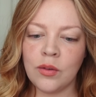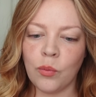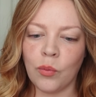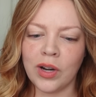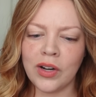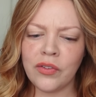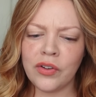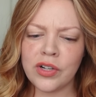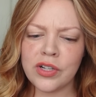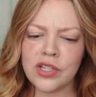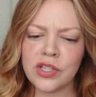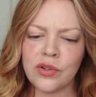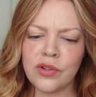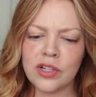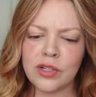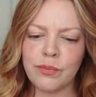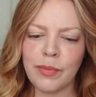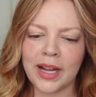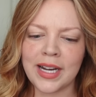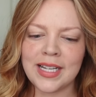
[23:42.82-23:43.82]
one of her
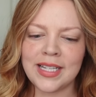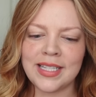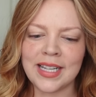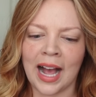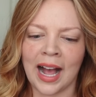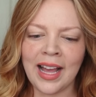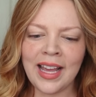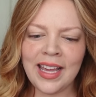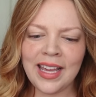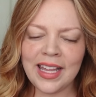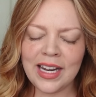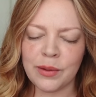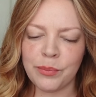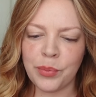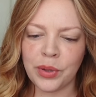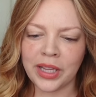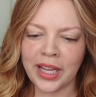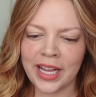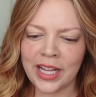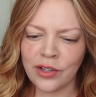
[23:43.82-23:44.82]
suitors by dying in a
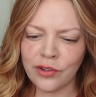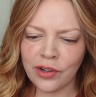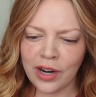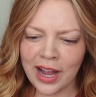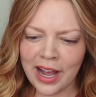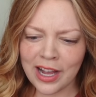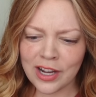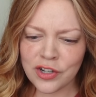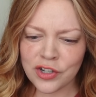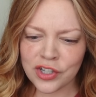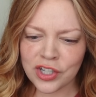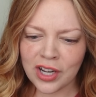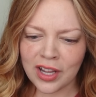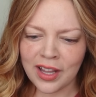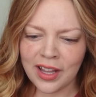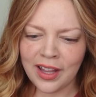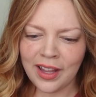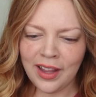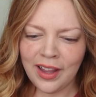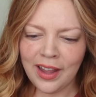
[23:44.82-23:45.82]
plane crash,
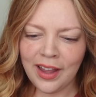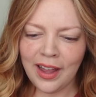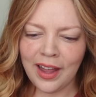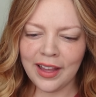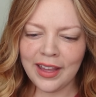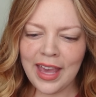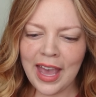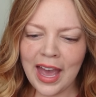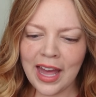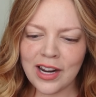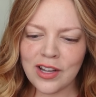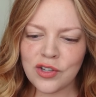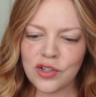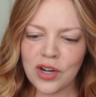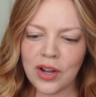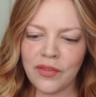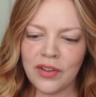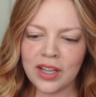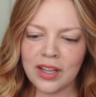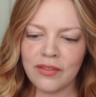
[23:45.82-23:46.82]
a
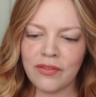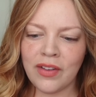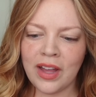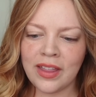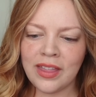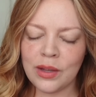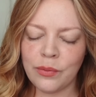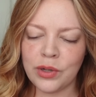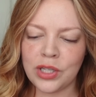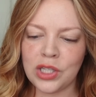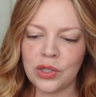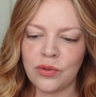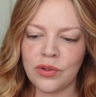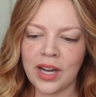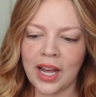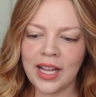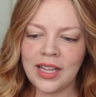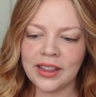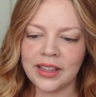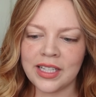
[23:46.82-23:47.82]
catastrophic event that would
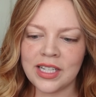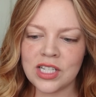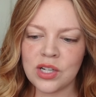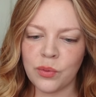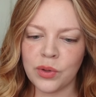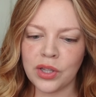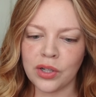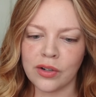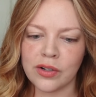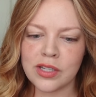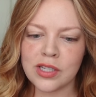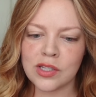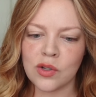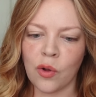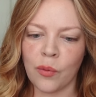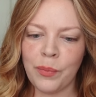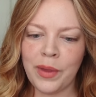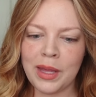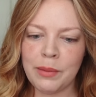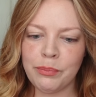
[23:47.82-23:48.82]
unite Linda with her
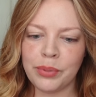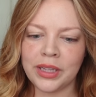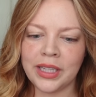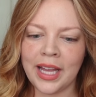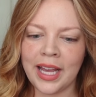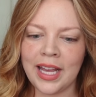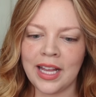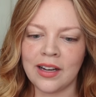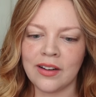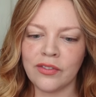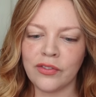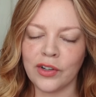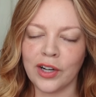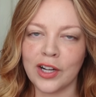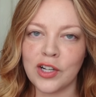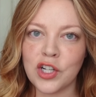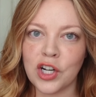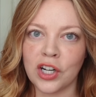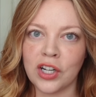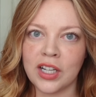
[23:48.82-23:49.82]
soulmate plane for
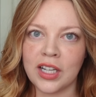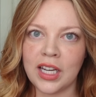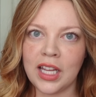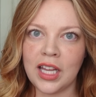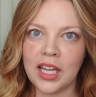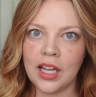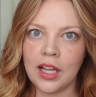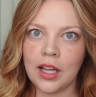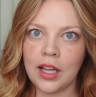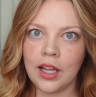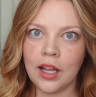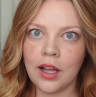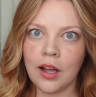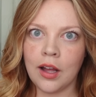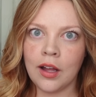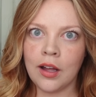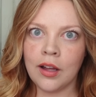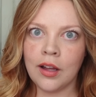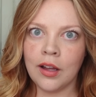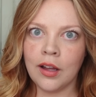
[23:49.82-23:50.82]
eternity.
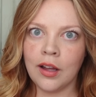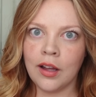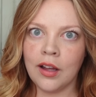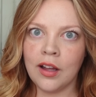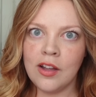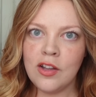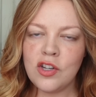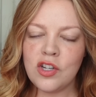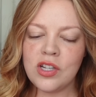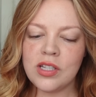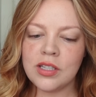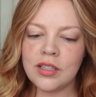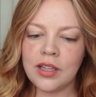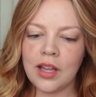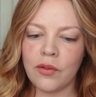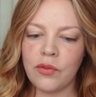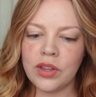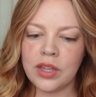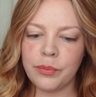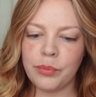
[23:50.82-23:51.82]
She's in
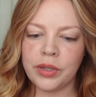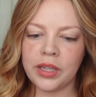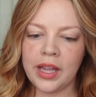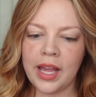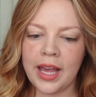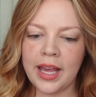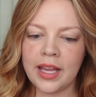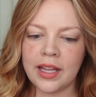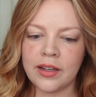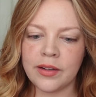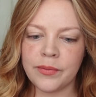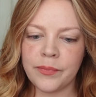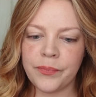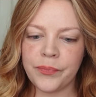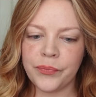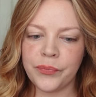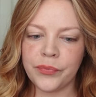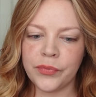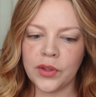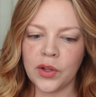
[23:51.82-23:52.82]
love with a plane.
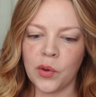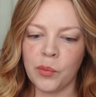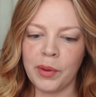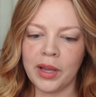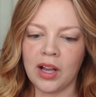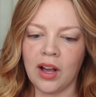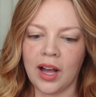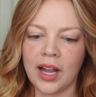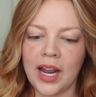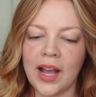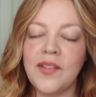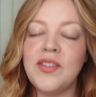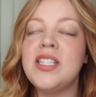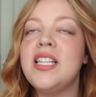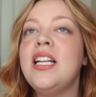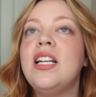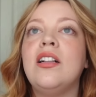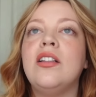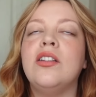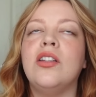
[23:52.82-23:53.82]
Oh my God. I've
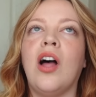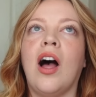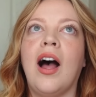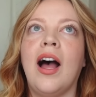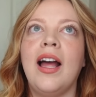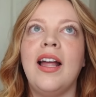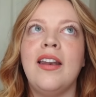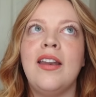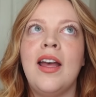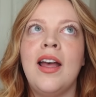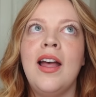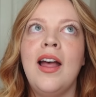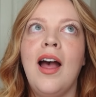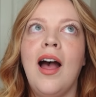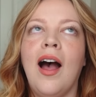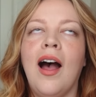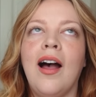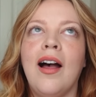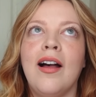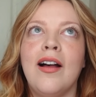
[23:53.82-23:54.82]
seen a lot
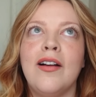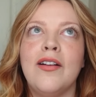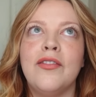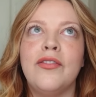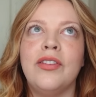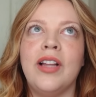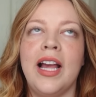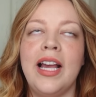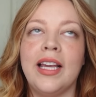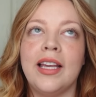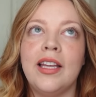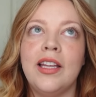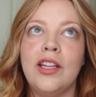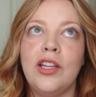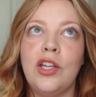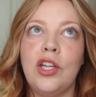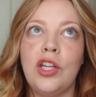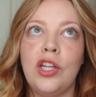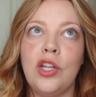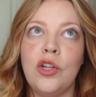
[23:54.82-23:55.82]
of like
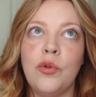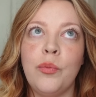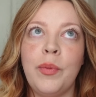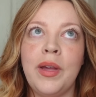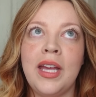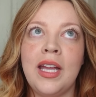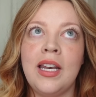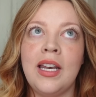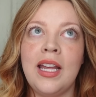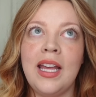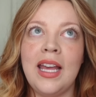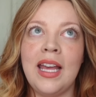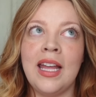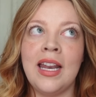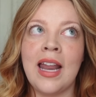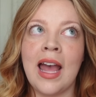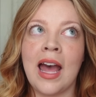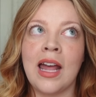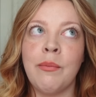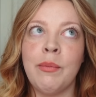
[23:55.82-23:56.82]
human
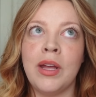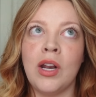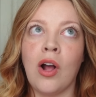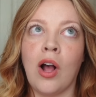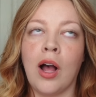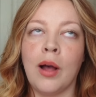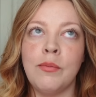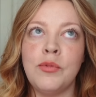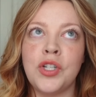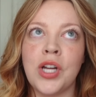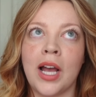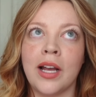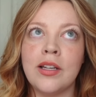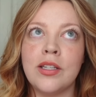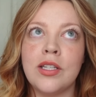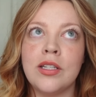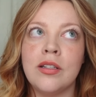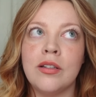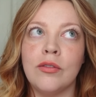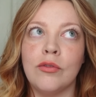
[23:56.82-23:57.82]
inanimate
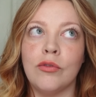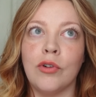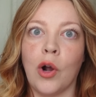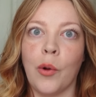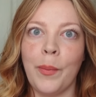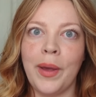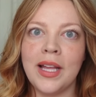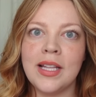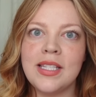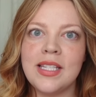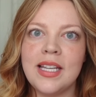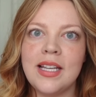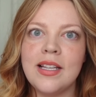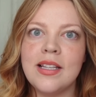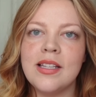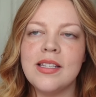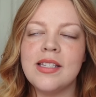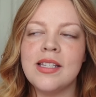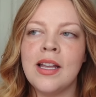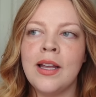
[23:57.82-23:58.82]
object
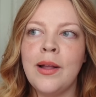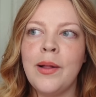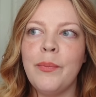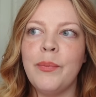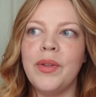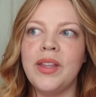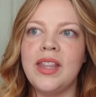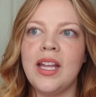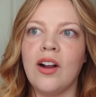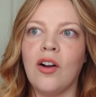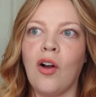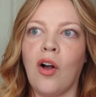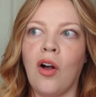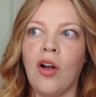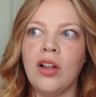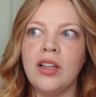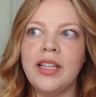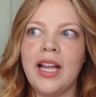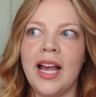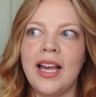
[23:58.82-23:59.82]
romances, but they're
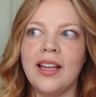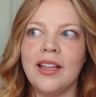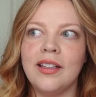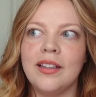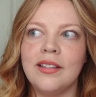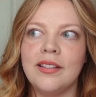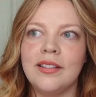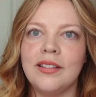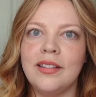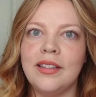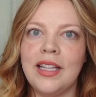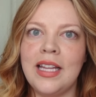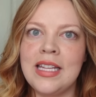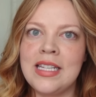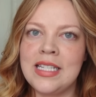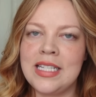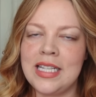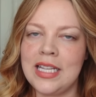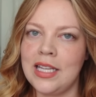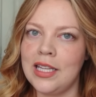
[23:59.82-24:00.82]
all like
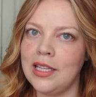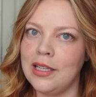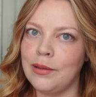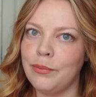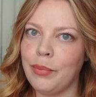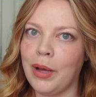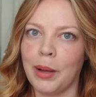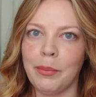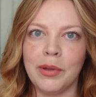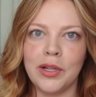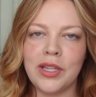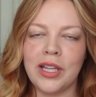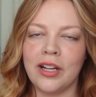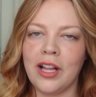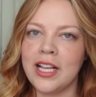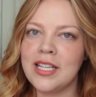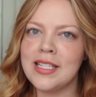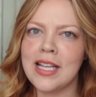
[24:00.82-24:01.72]
indie published. They're like